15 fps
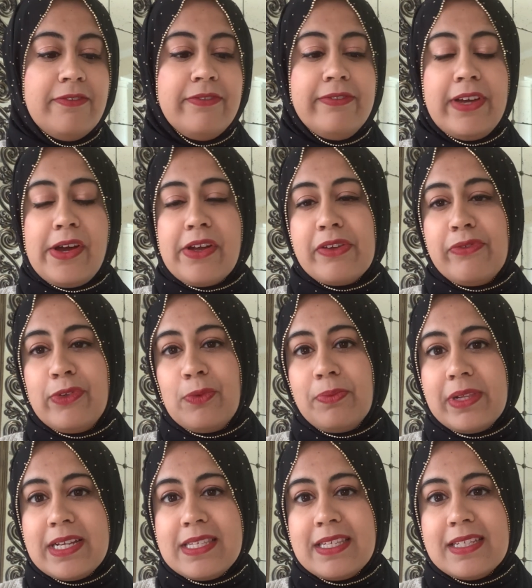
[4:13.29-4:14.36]
very few
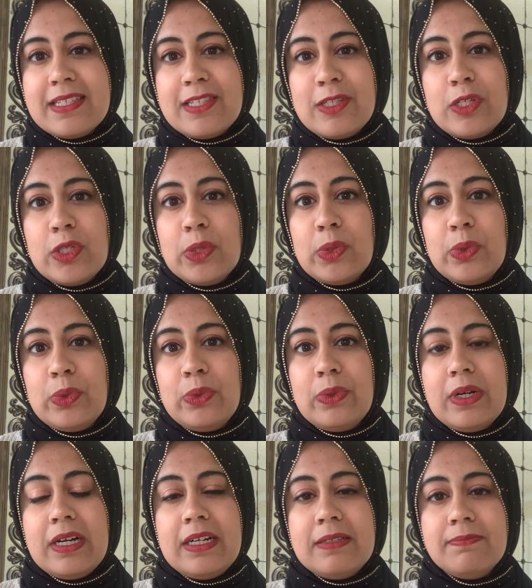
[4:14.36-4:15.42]
places to
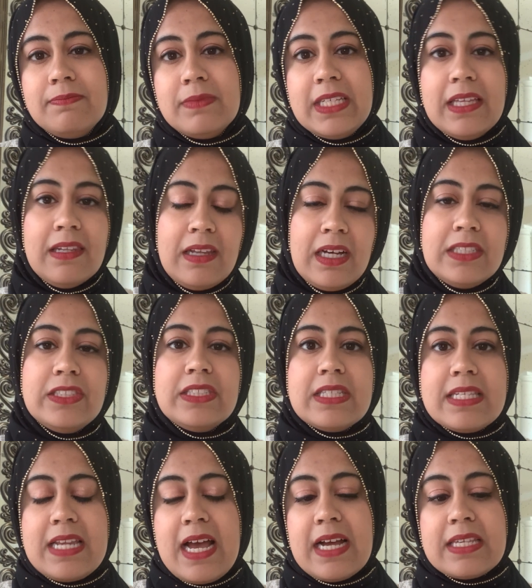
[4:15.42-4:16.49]
get lunch and
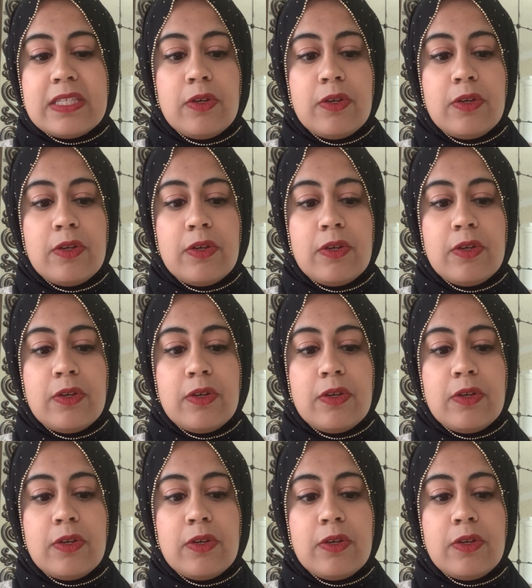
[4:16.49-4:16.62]
snacks.